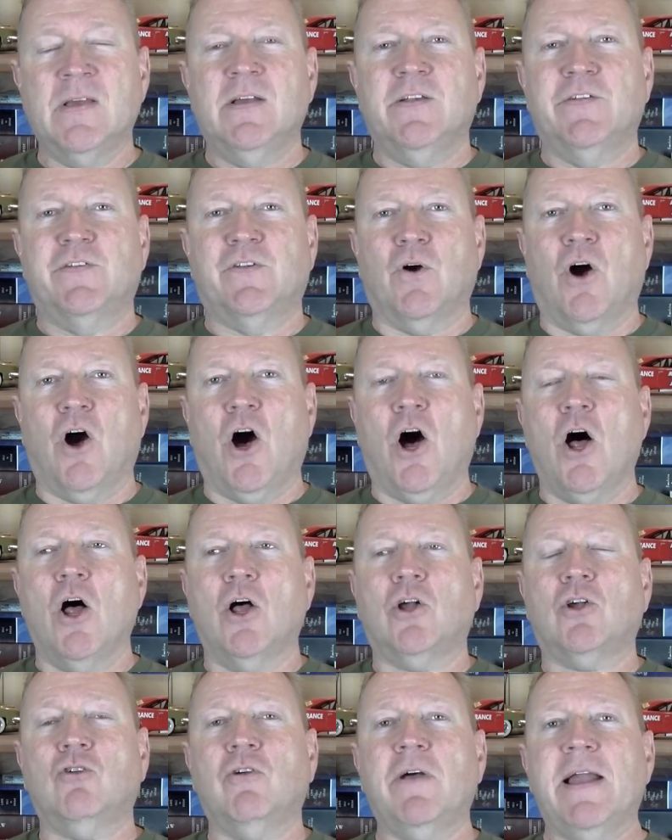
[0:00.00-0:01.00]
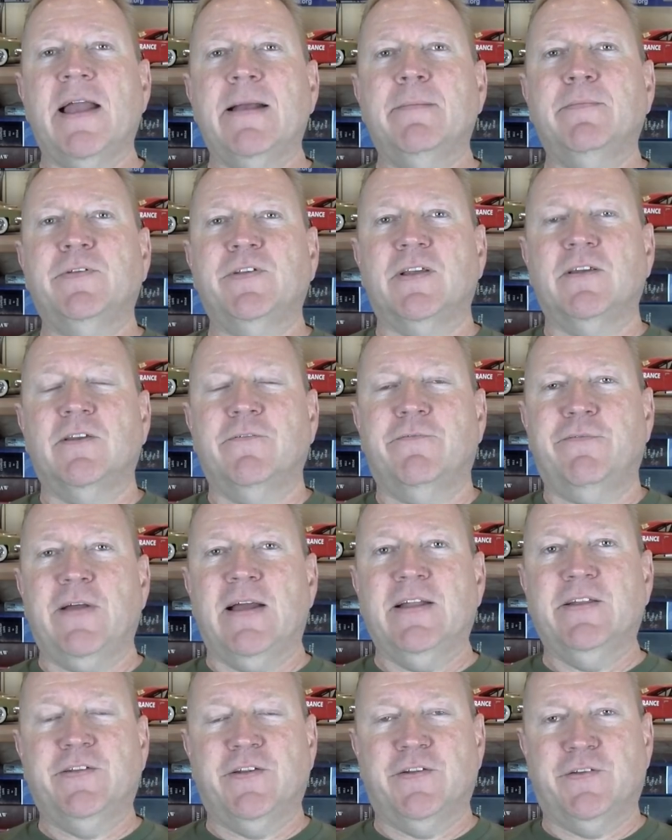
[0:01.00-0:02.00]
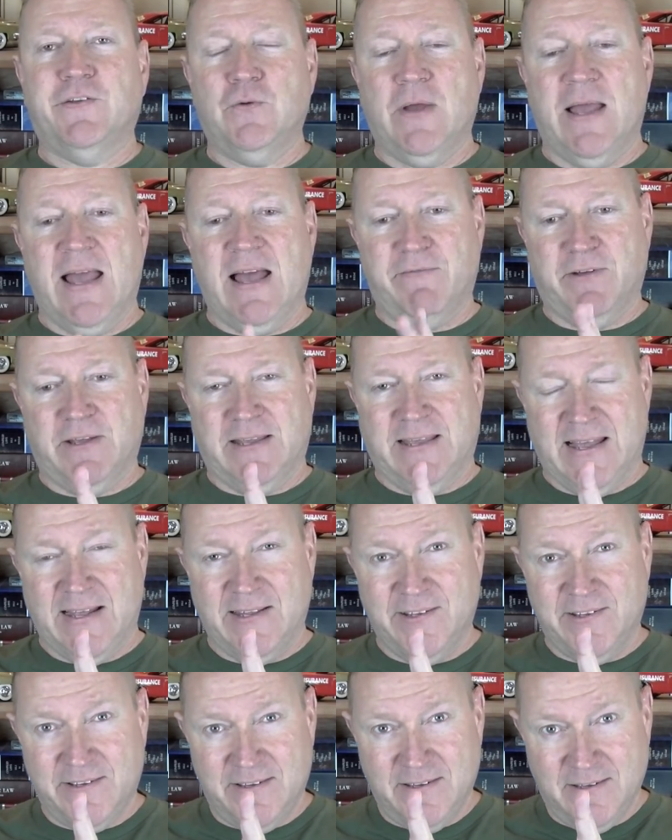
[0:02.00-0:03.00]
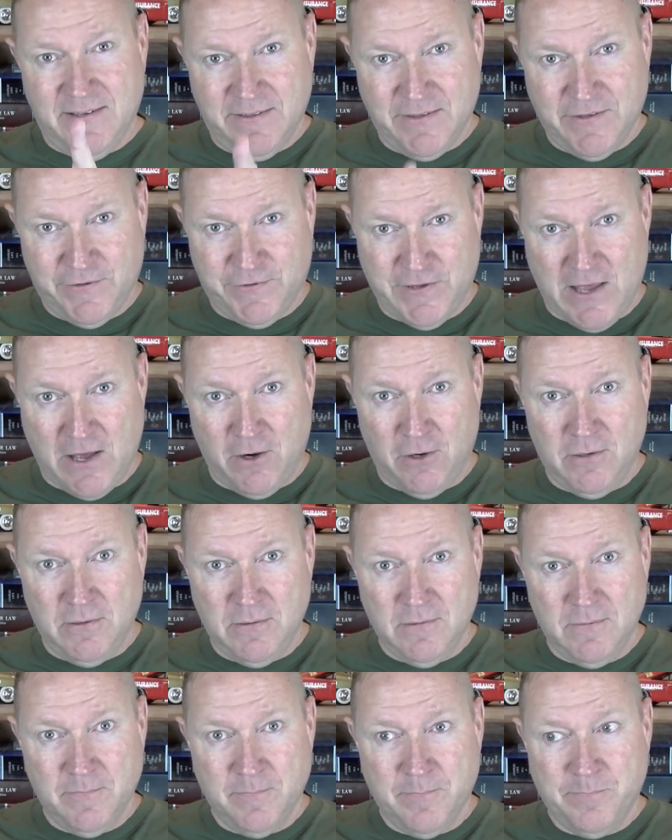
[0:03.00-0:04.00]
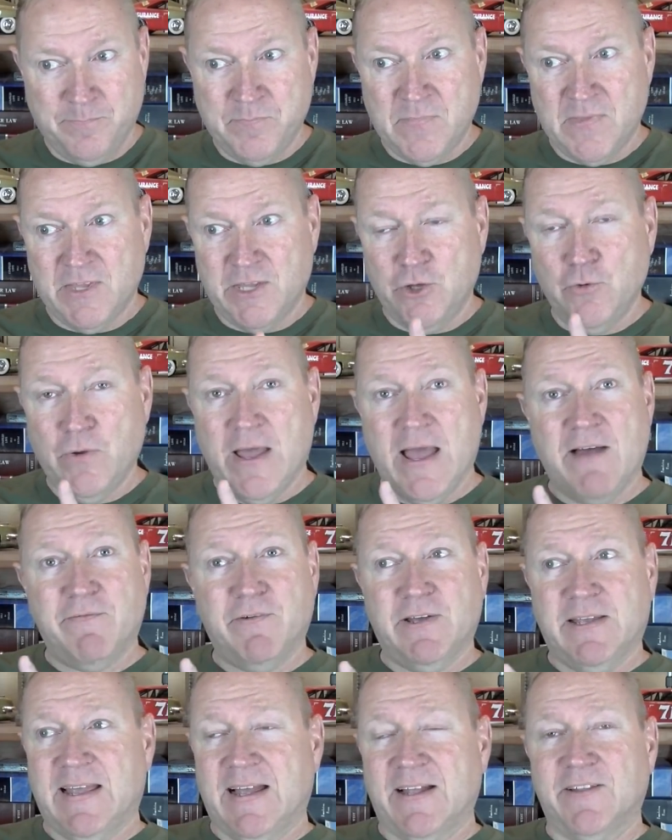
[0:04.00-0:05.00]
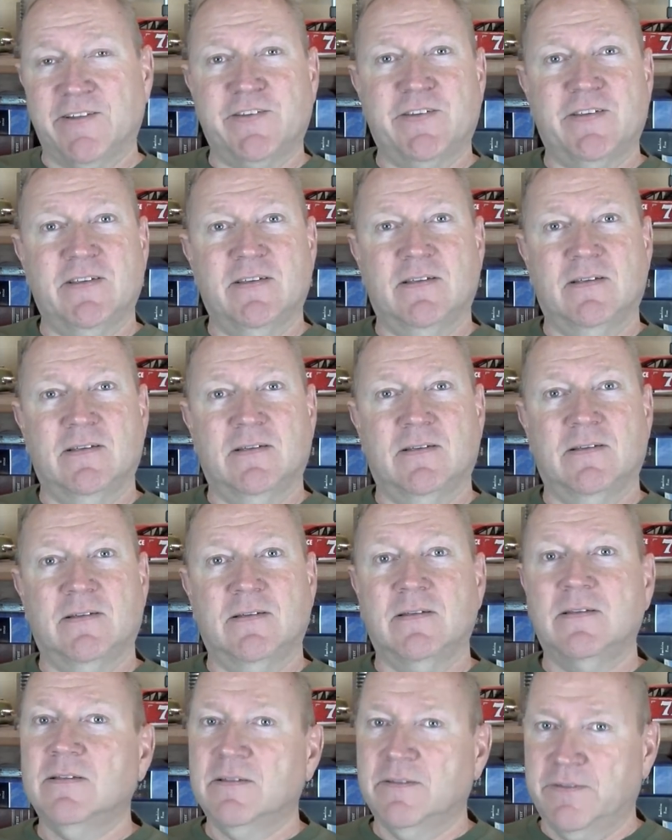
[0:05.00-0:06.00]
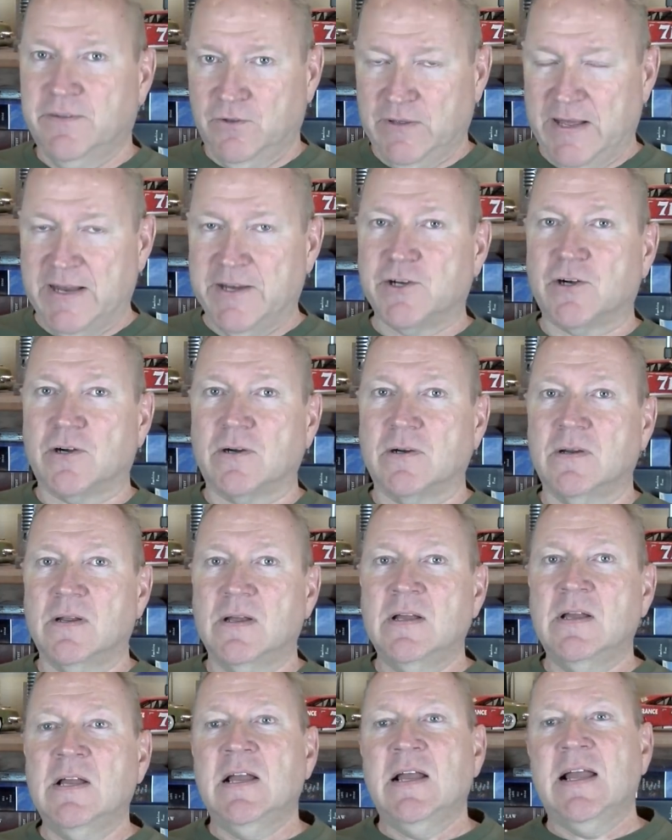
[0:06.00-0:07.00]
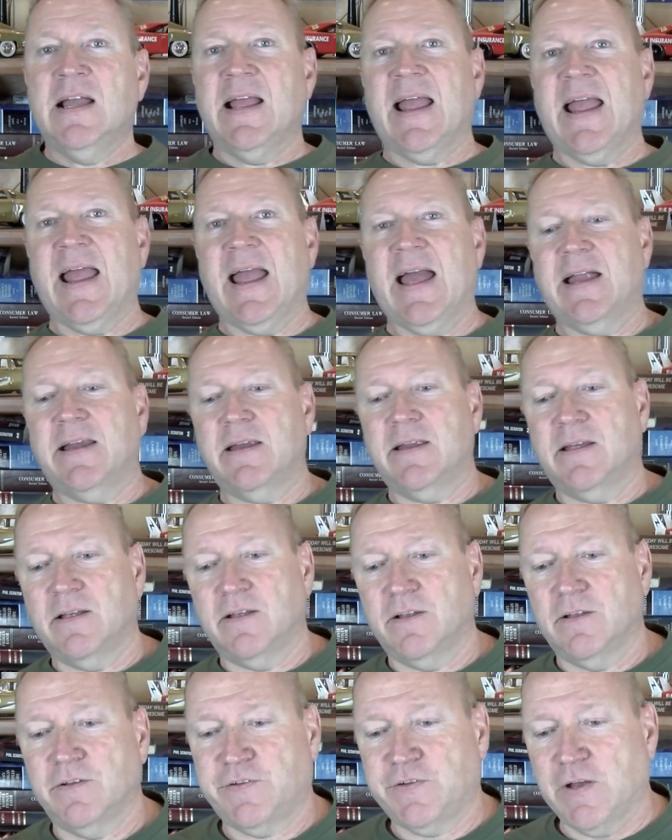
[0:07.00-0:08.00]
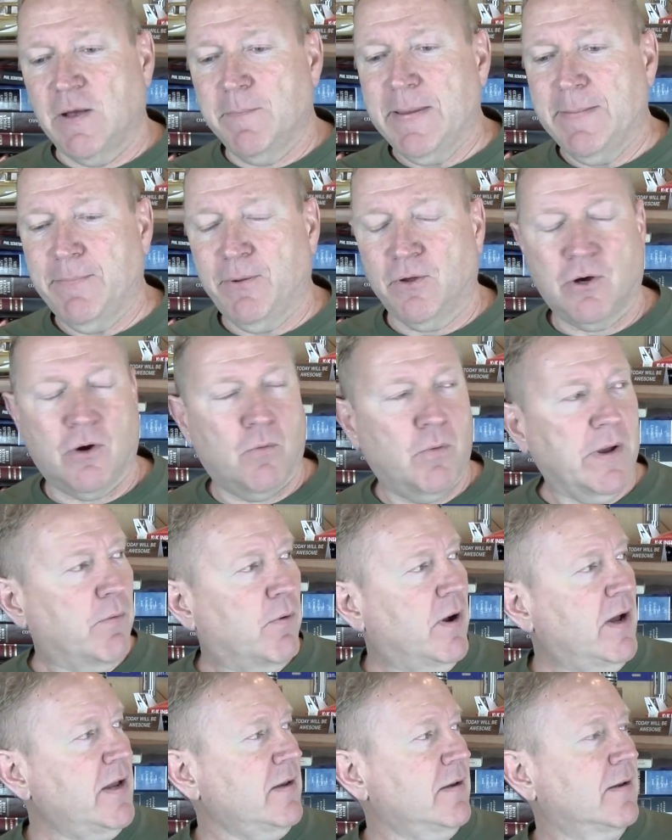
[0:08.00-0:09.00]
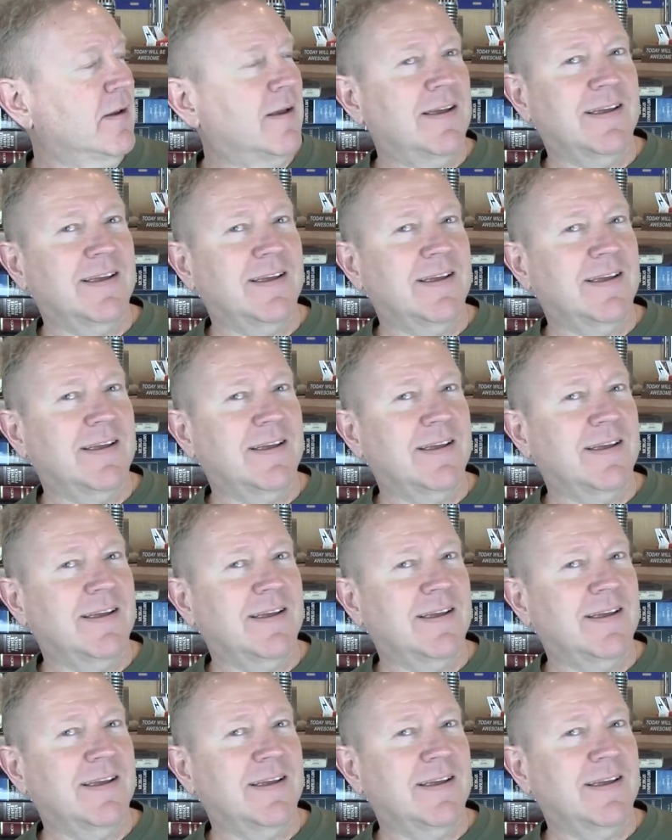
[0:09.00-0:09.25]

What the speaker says: So all claims and defenses you have against the seller, you have against the lender. And some people go, wait, what?